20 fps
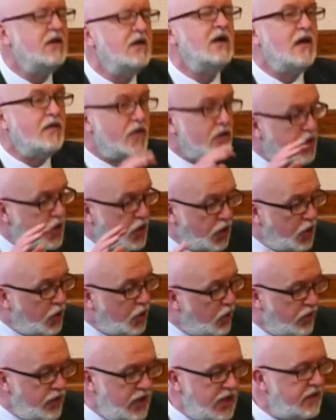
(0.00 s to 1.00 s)
and the
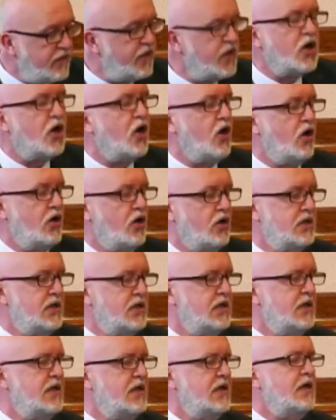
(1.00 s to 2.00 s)
glory of a God
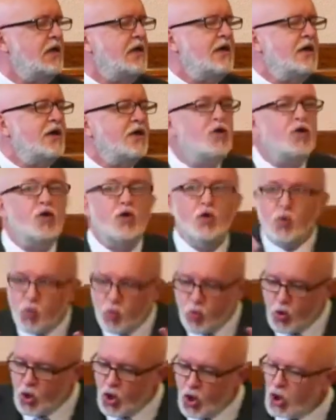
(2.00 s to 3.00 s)
who
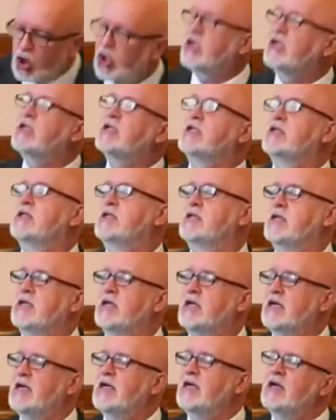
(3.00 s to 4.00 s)
works
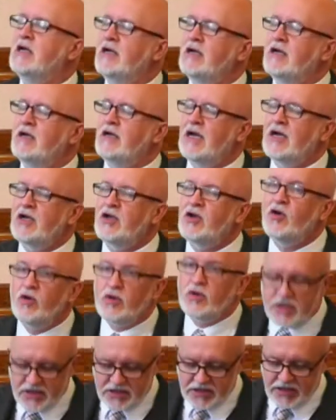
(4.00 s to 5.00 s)

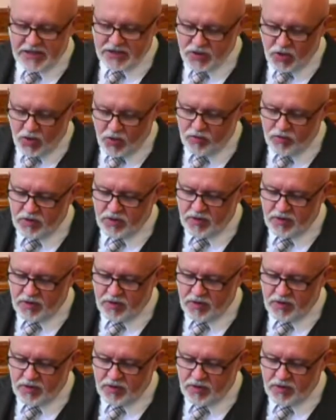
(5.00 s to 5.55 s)
according to his own